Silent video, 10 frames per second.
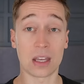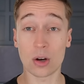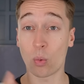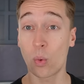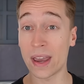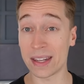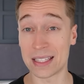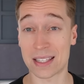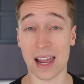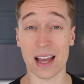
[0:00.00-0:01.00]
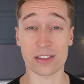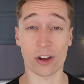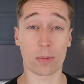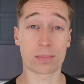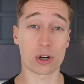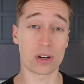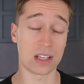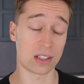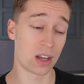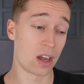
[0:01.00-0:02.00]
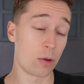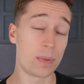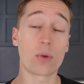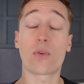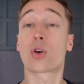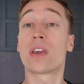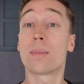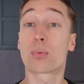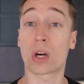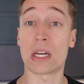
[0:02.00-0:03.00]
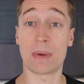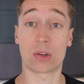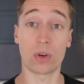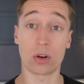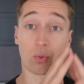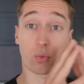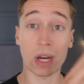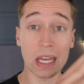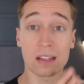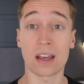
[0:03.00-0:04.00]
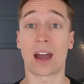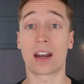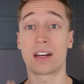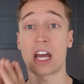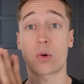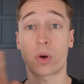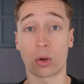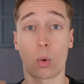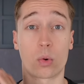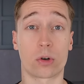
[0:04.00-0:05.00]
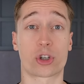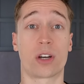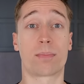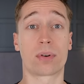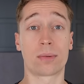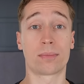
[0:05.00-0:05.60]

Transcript: In a way, this last option is a bit of a hybrid between a REIT and direct ownership.